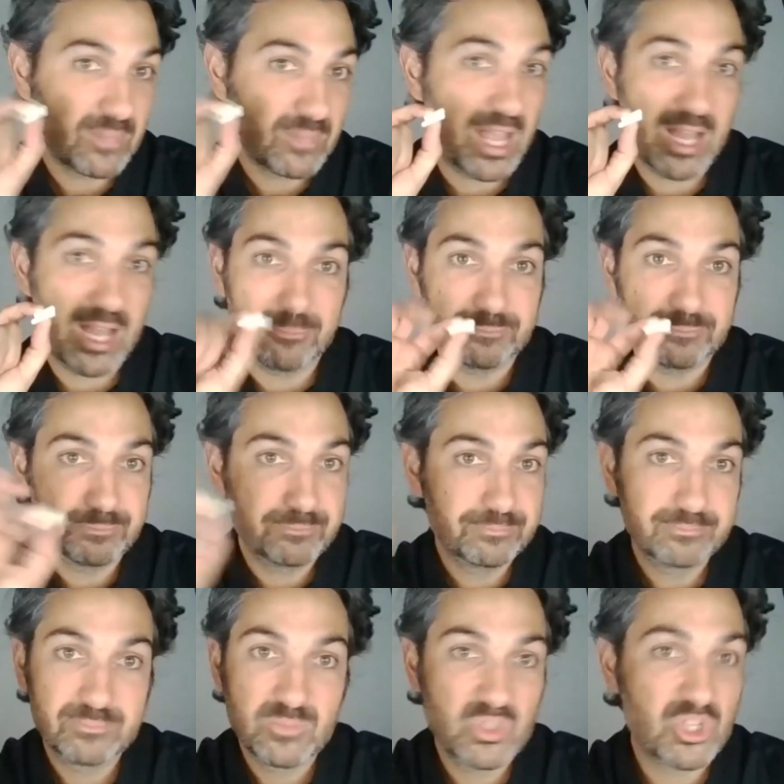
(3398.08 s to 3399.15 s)
Um,
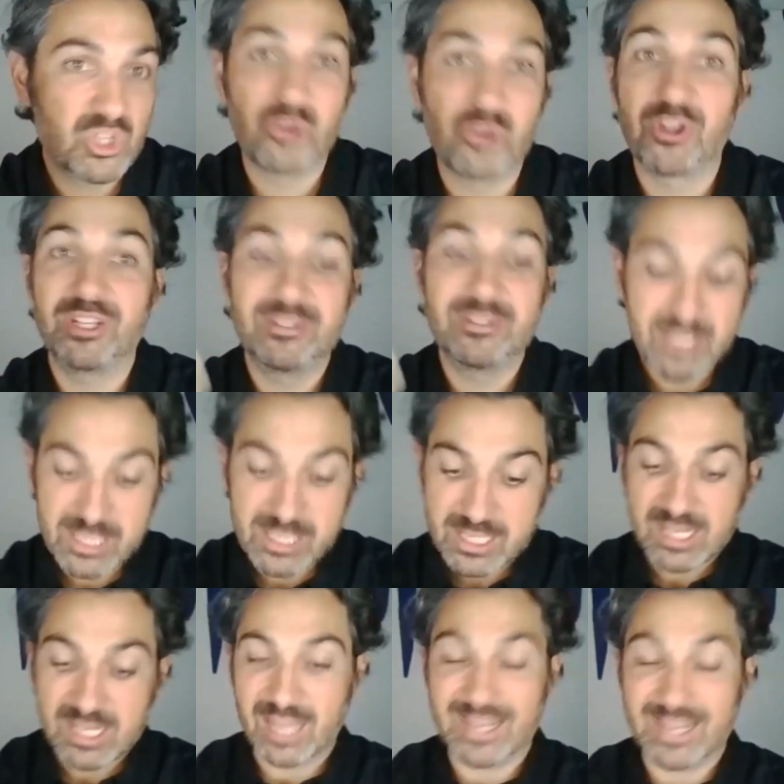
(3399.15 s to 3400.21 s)
so good.
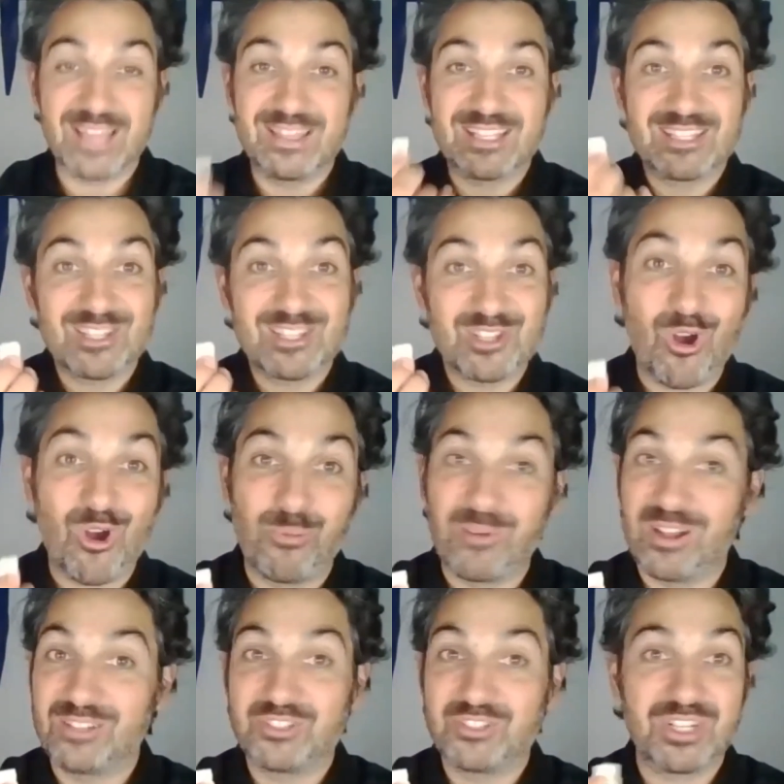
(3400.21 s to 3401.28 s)
Again, this is a home
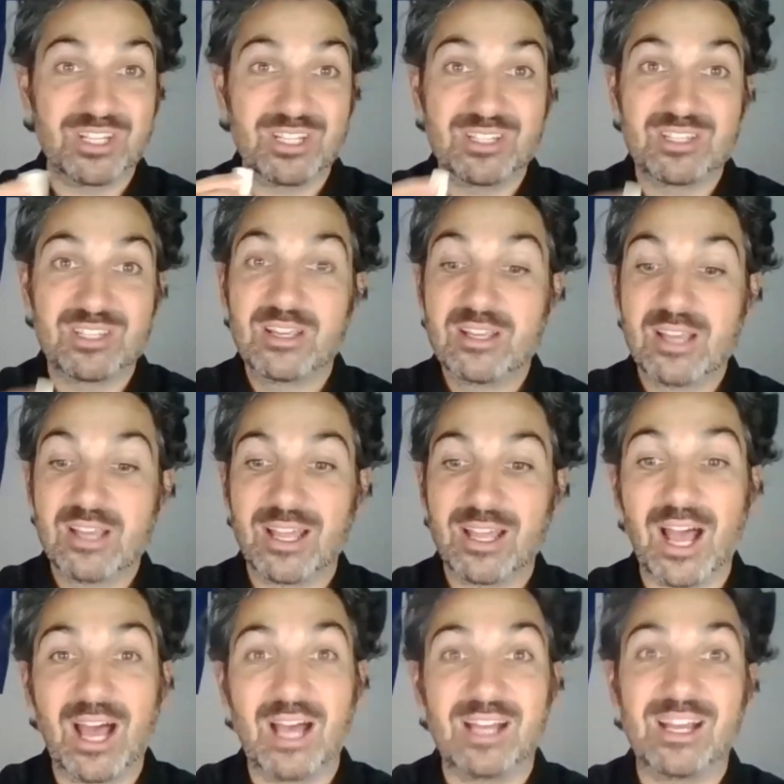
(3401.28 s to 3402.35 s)
run cheese.
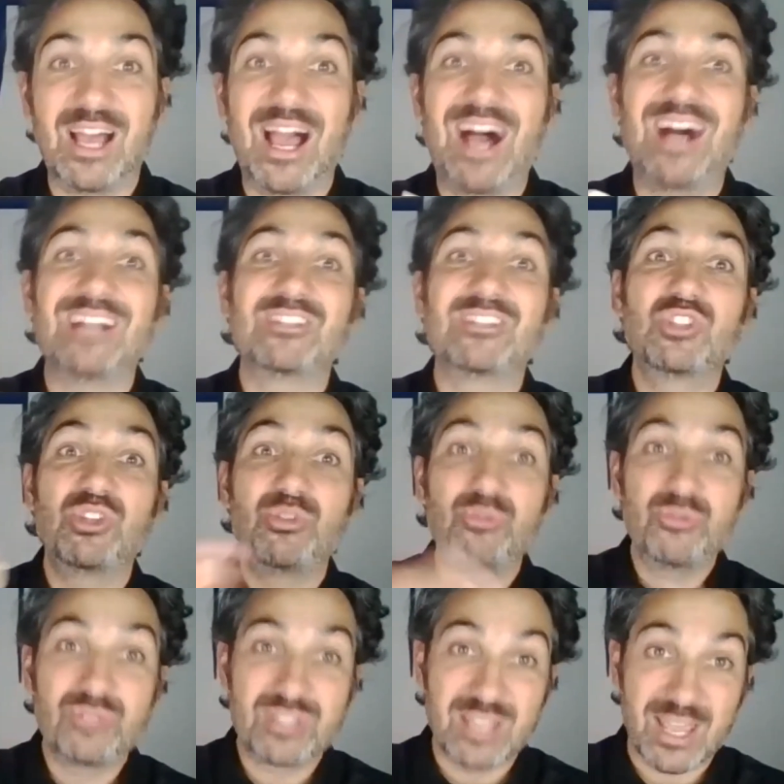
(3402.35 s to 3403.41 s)
Uh, on
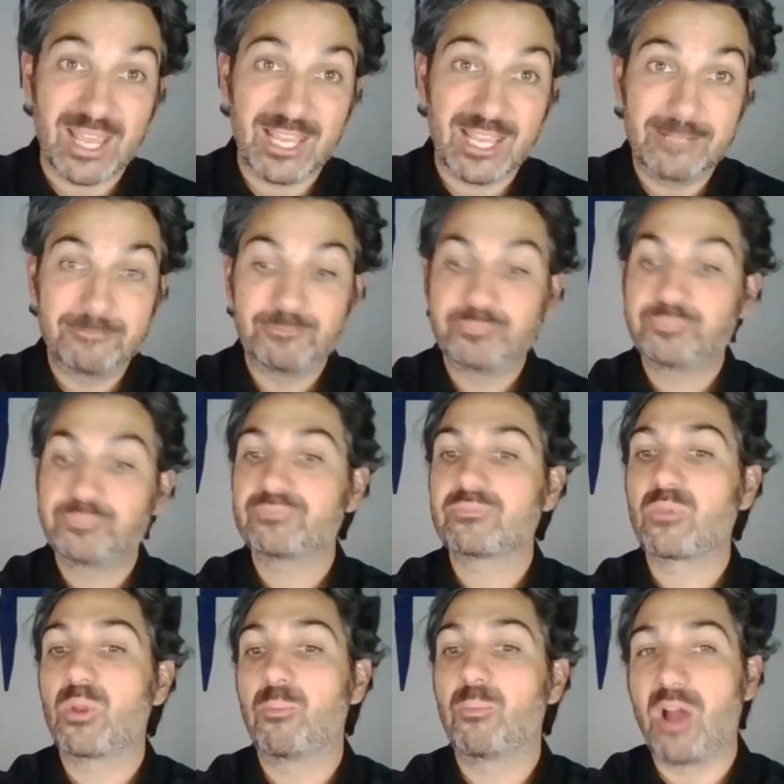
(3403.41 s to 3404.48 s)
Tuesday,
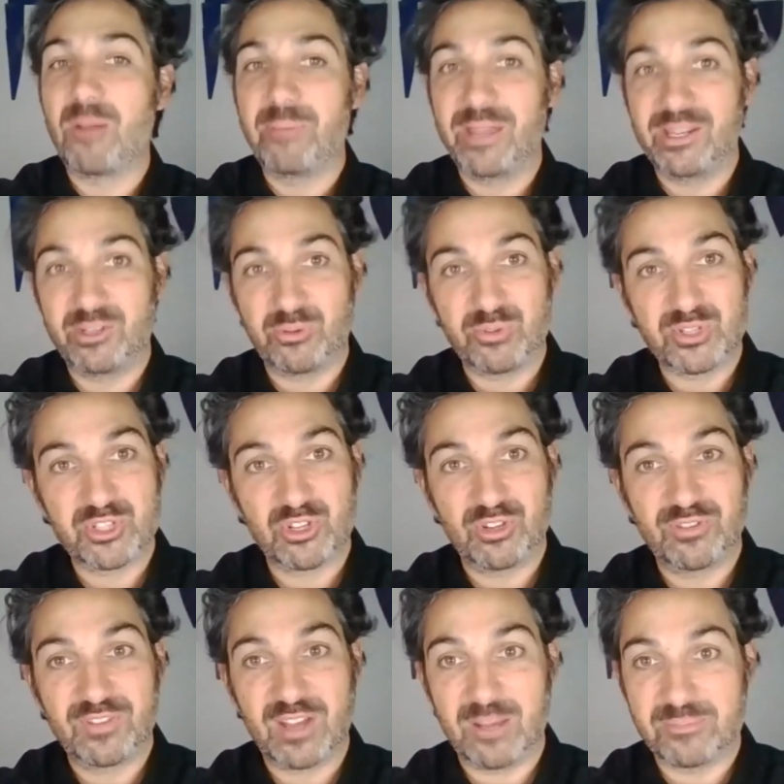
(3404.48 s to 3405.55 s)
Brabander
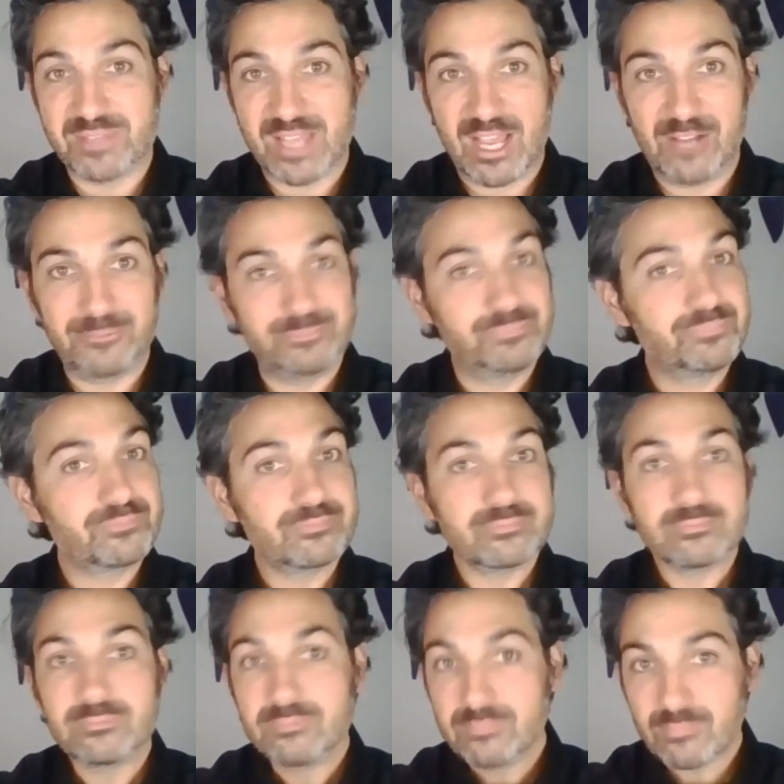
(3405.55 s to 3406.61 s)
Reserve comes out.
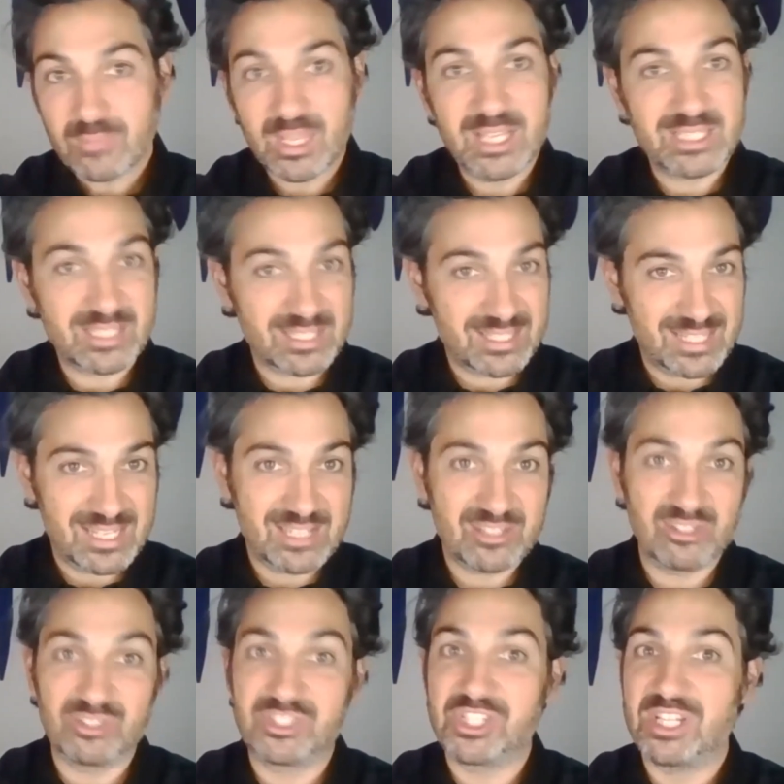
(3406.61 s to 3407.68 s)
It's a
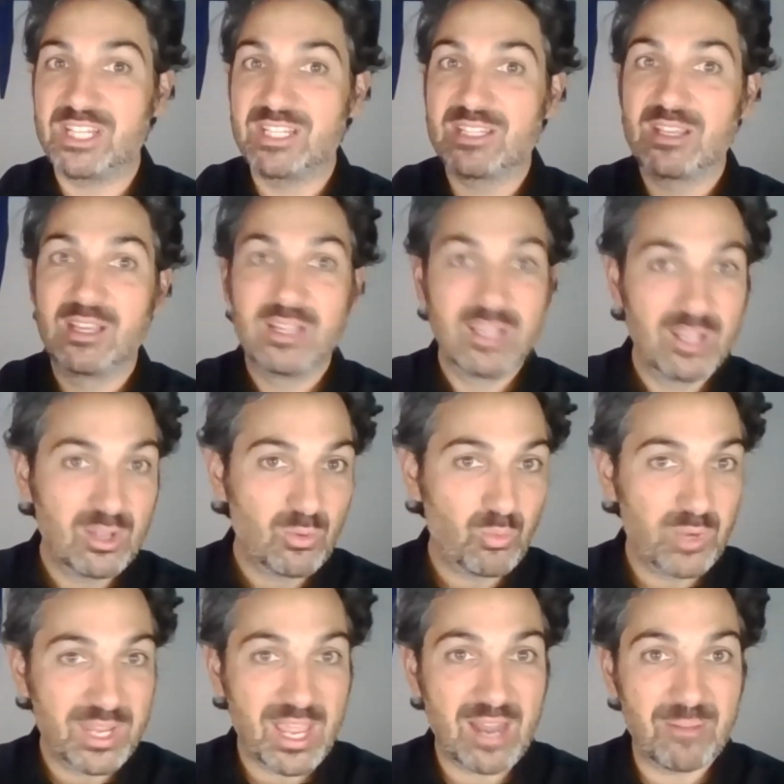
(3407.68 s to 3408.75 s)
seasonal cheese.
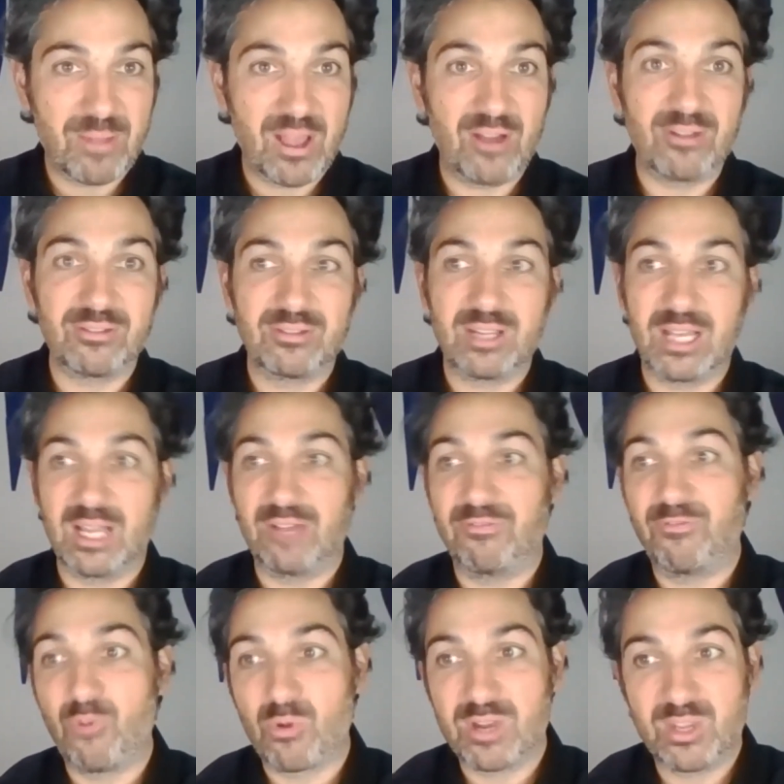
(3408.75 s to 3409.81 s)
We get about uh,
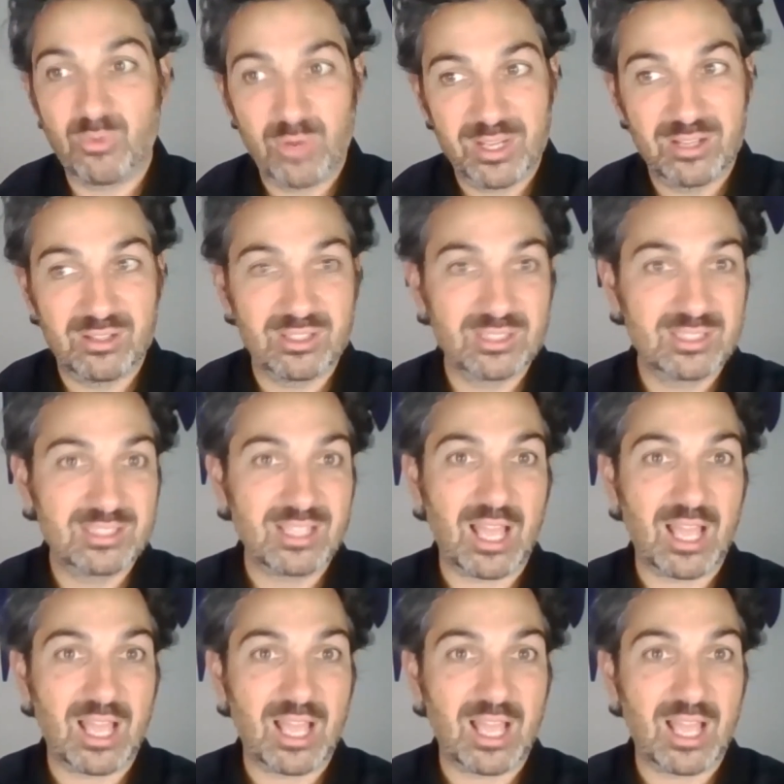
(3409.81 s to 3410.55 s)
40 wheels.